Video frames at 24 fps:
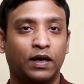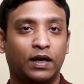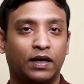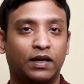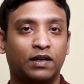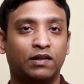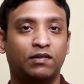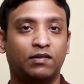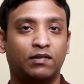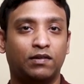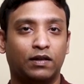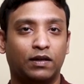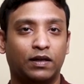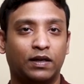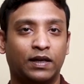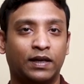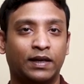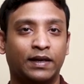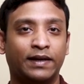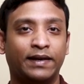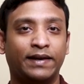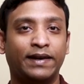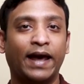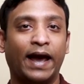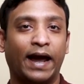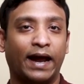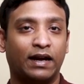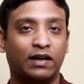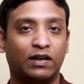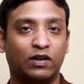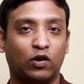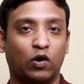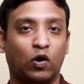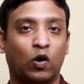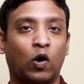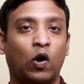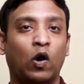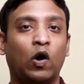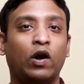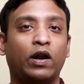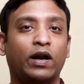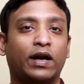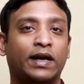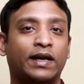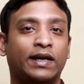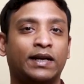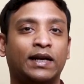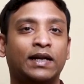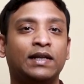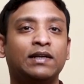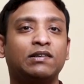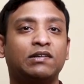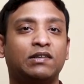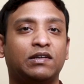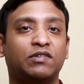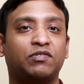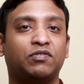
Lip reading: is intact, or at least